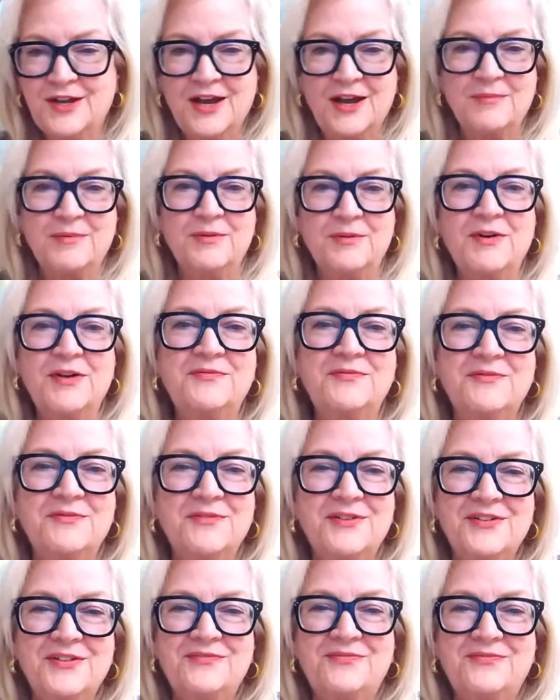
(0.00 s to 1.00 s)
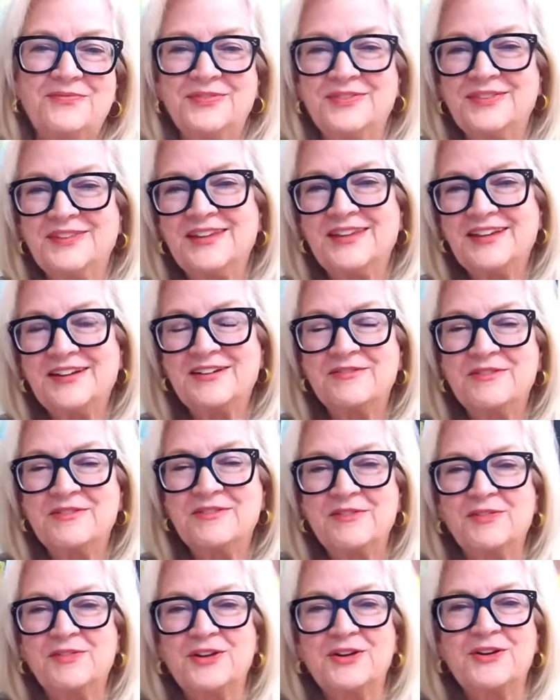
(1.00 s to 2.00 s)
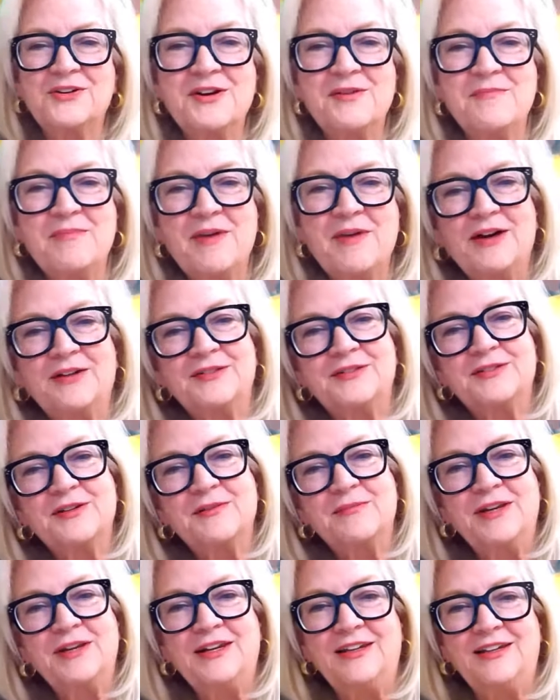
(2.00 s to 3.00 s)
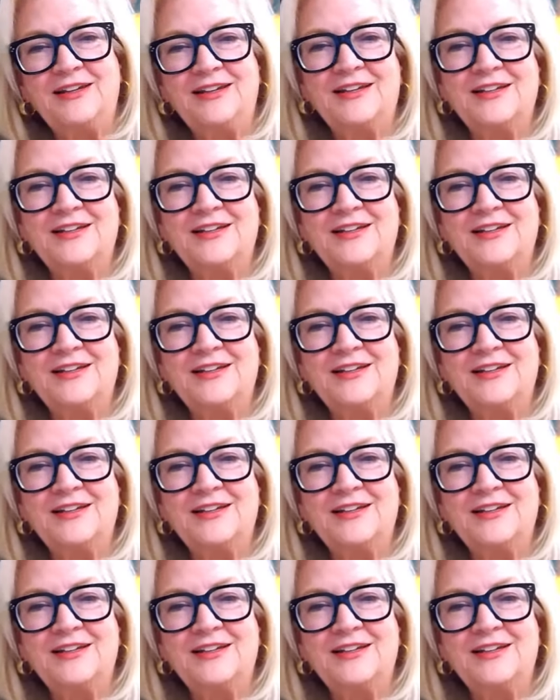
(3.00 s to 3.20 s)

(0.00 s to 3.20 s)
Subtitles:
I mean, we've learned about so many